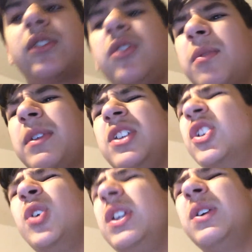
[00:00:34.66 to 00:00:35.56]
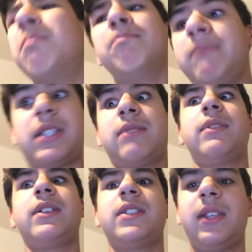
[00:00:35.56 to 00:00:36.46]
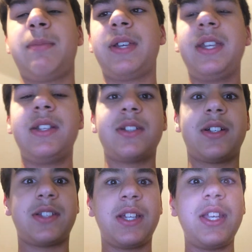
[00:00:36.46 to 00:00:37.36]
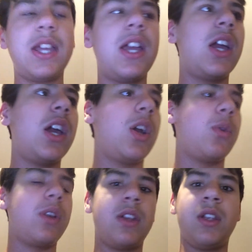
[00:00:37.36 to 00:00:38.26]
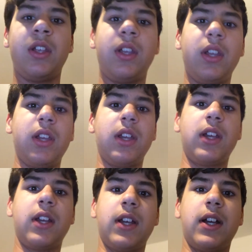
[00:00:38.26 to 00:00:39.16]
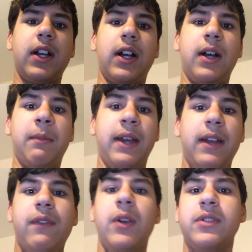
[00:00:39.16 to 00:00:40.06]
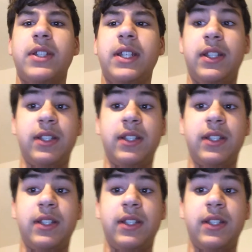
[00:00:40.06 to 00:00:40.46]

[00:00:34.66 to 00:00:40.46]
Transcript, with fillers: Still gonna be no little mess up SCP, shall I say? We, my headphones did